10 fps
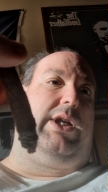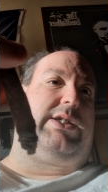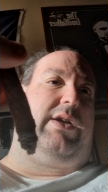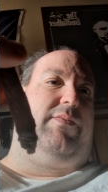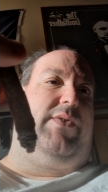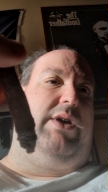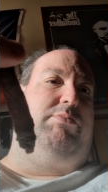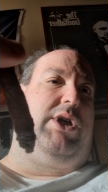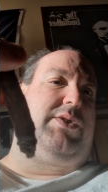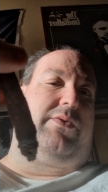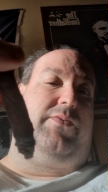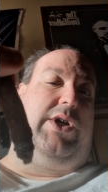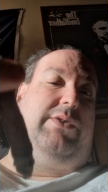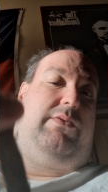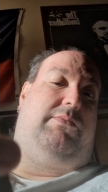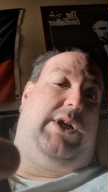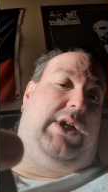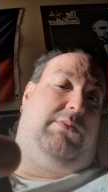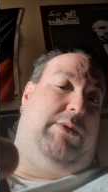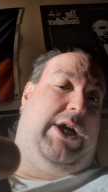less than five bucks for five of them. That
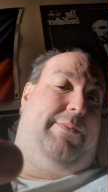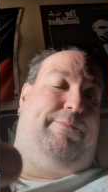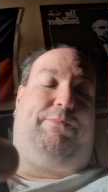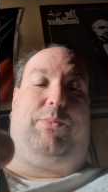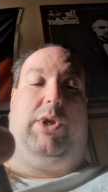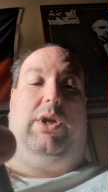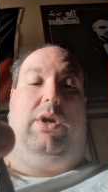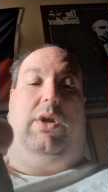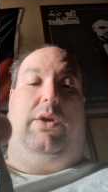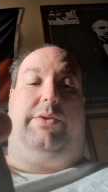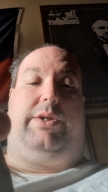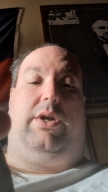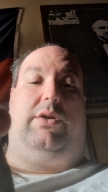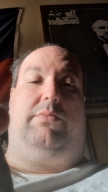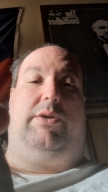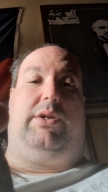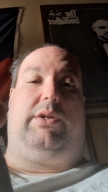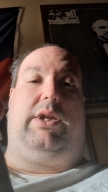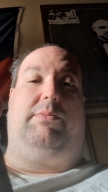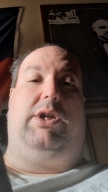ain't bad. So, but
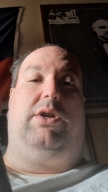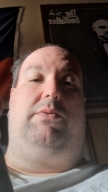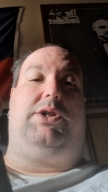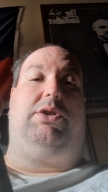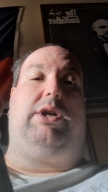let me know what you